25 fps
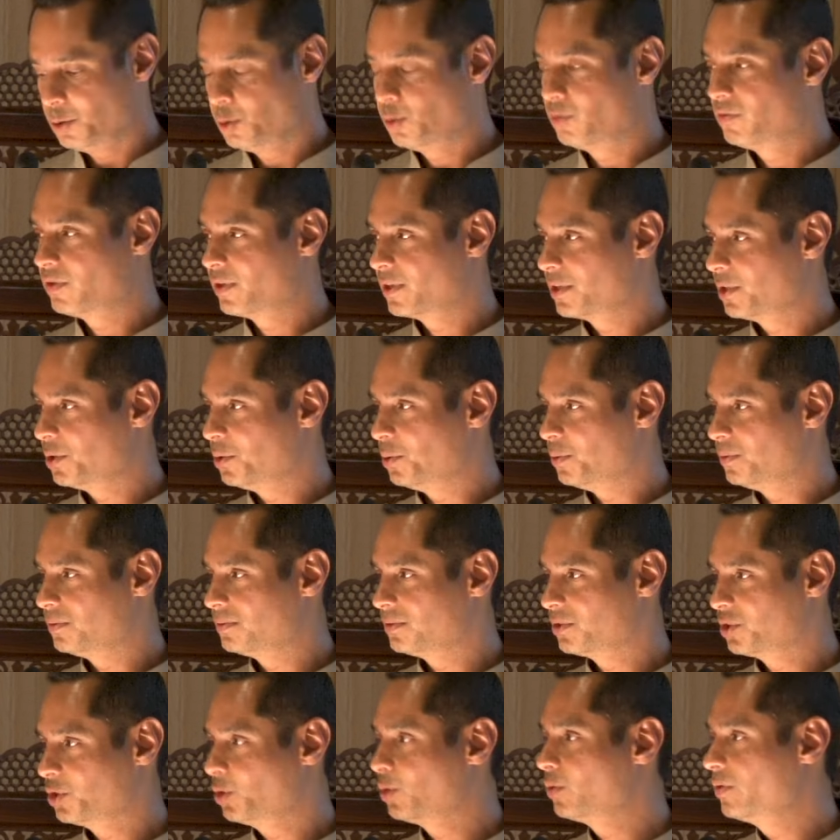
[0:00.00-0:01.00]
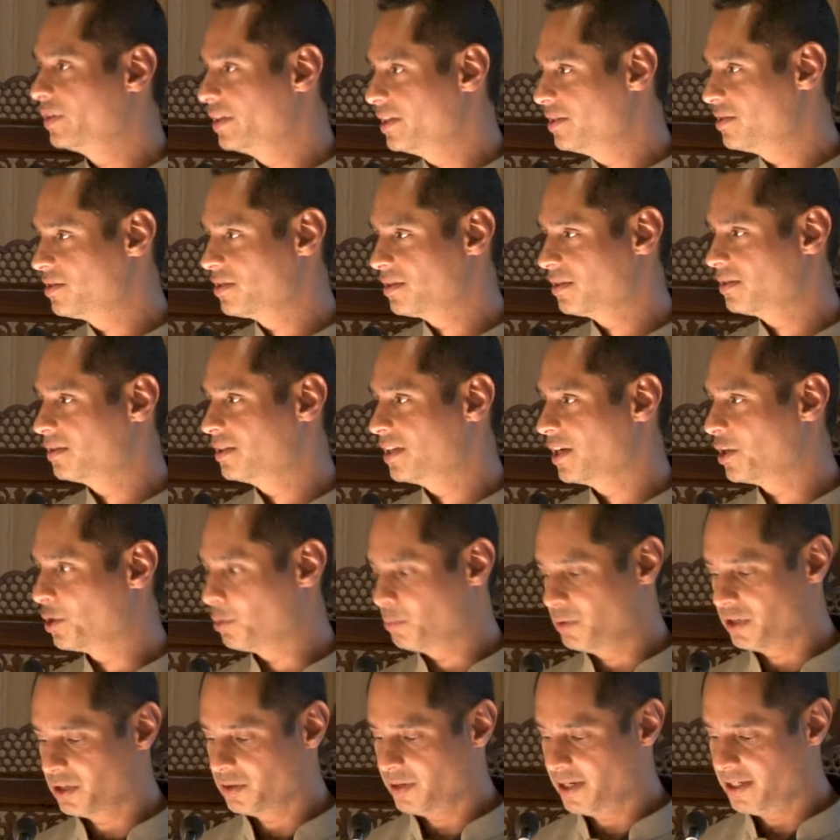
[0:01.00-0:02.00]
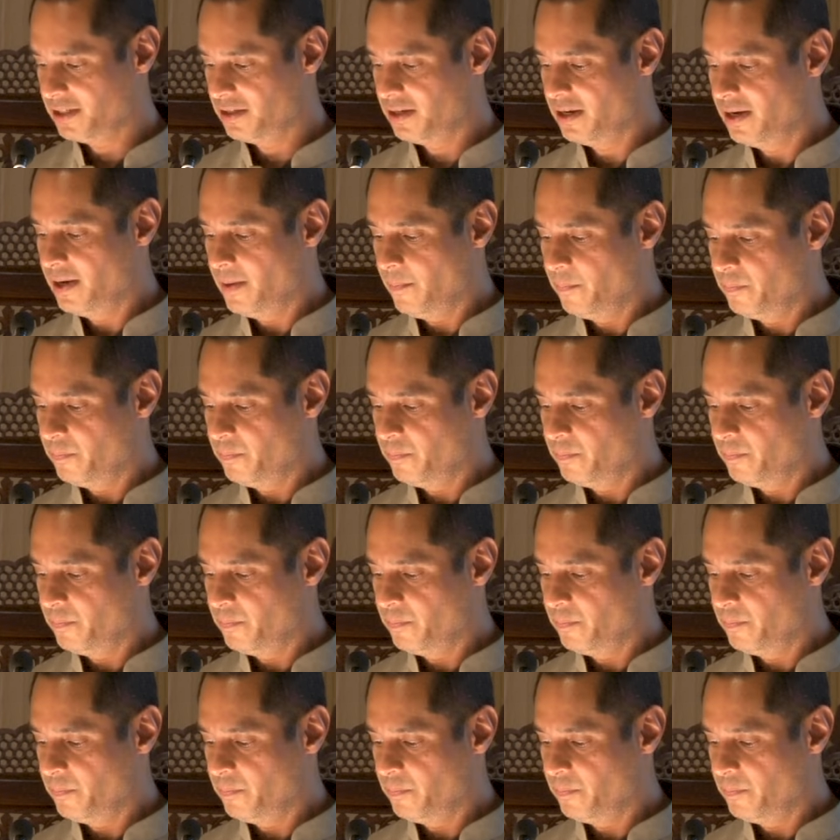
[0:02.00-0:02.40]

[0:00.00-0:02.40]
over you. So reads the Arabic, right?